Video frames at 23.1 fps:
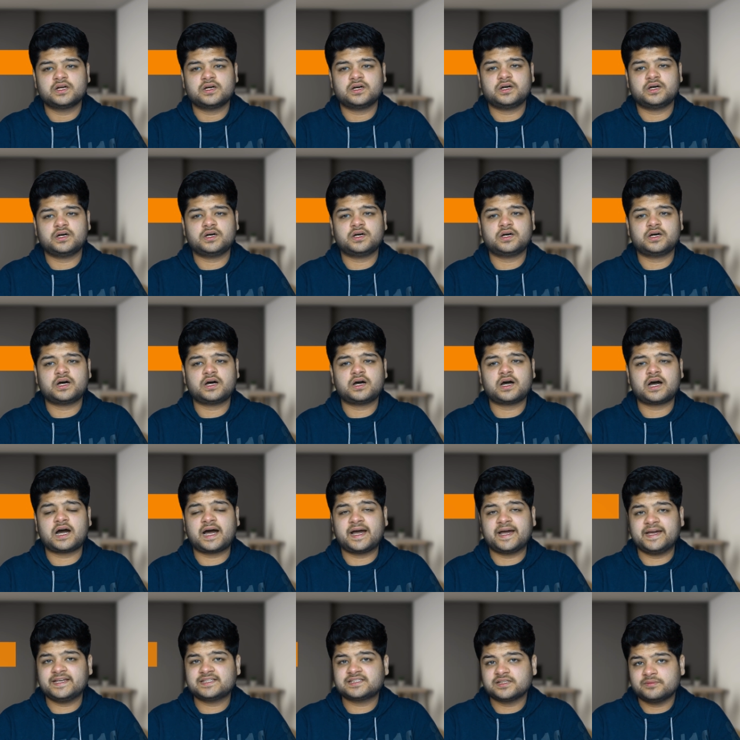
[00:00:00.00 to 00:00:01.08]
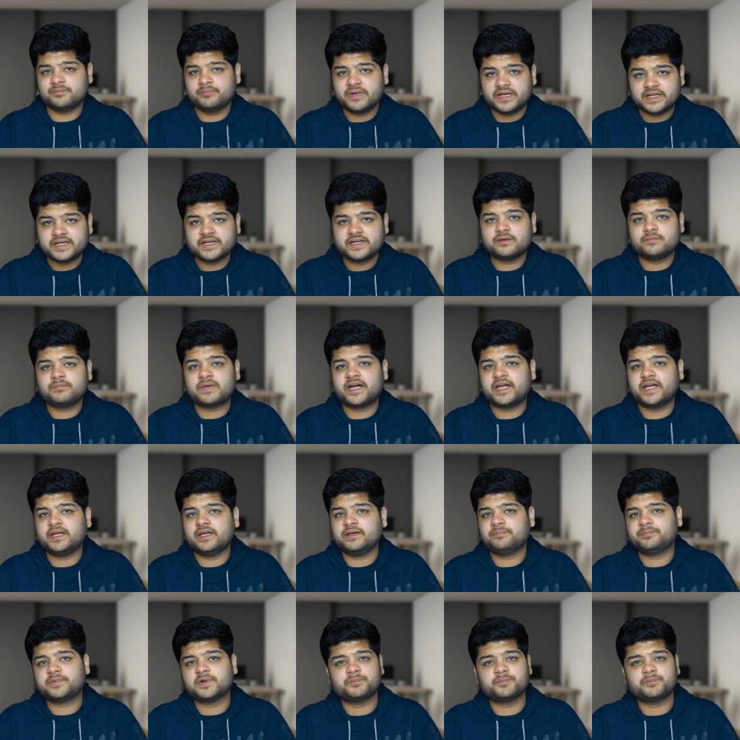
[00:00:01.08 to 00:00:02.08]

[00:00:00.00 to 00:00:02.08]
I submitted my